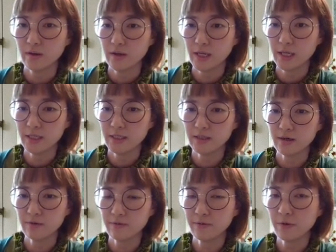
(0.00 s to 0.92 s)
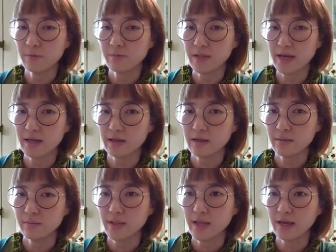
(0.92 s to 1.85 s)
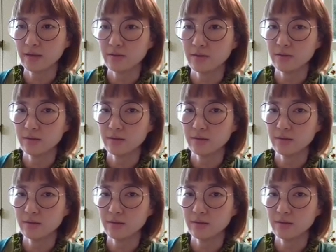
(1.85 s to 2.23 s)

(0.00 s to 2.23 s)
and for black, black